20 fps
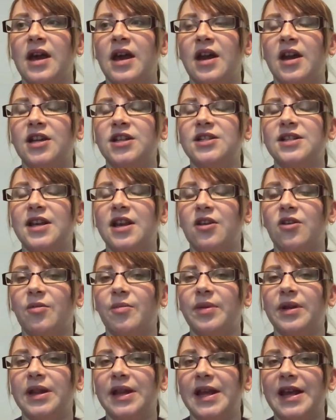And I just cannot
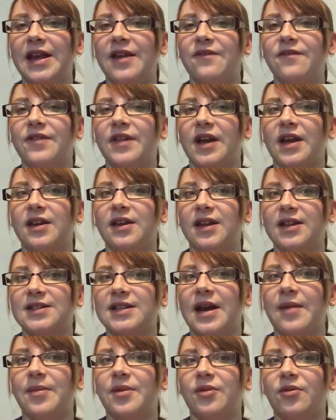believe that that's
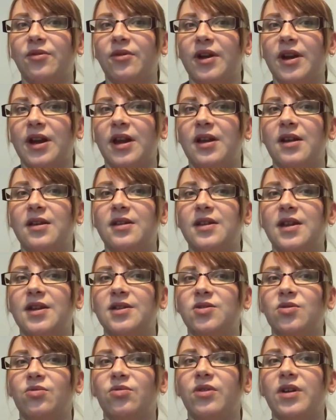happened already, that
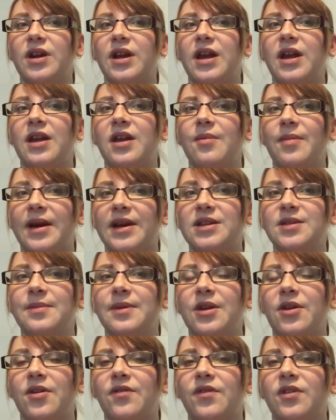it's already about to
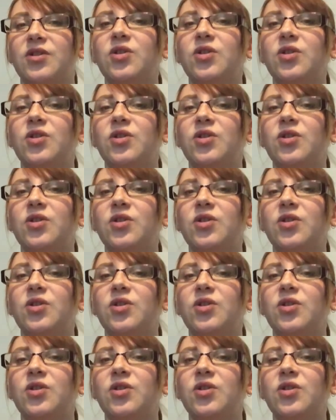be over.